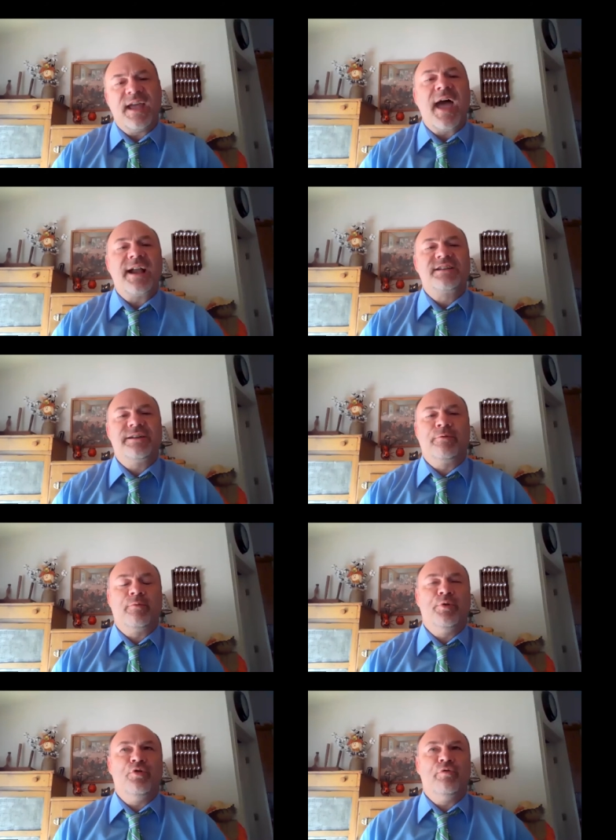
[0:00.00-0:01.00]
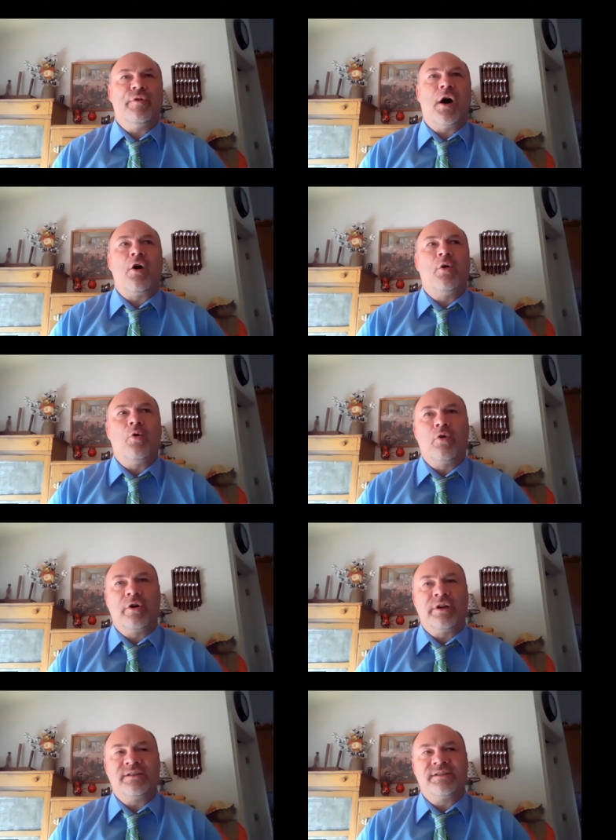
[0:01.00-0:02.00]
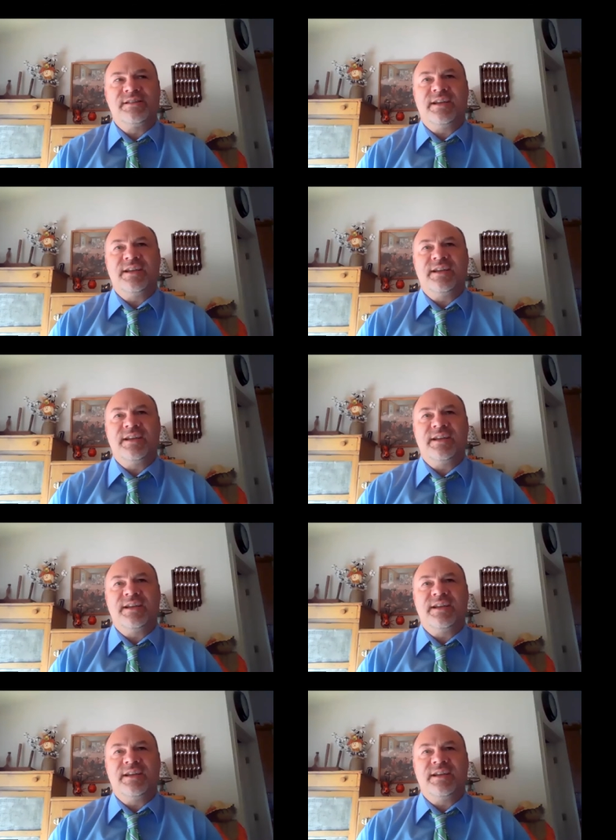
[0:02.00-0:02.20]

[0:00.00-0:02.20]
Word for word: they actually remove all organs